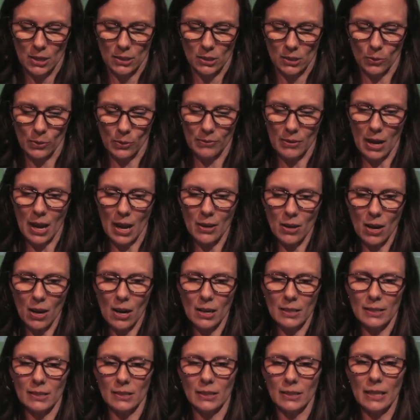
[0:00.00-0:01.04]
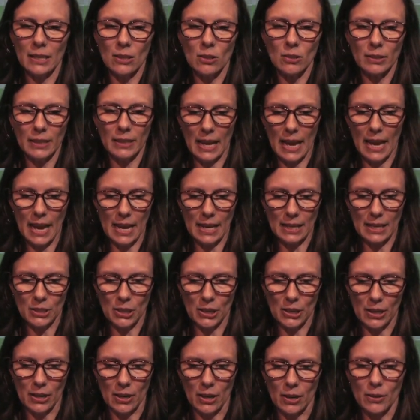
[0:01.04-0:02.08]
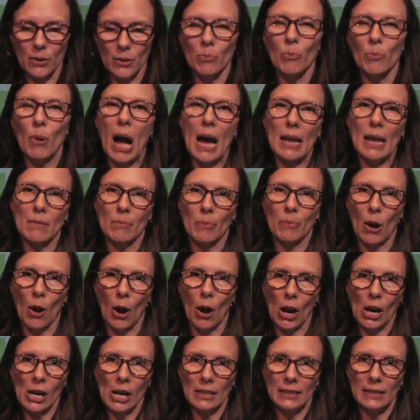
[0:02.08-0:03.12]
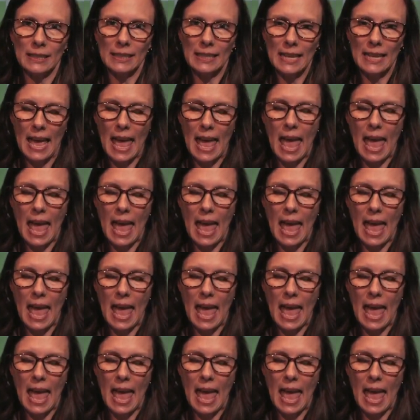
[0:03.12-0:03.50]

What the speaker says: So we've got our single cage here, the bottom part,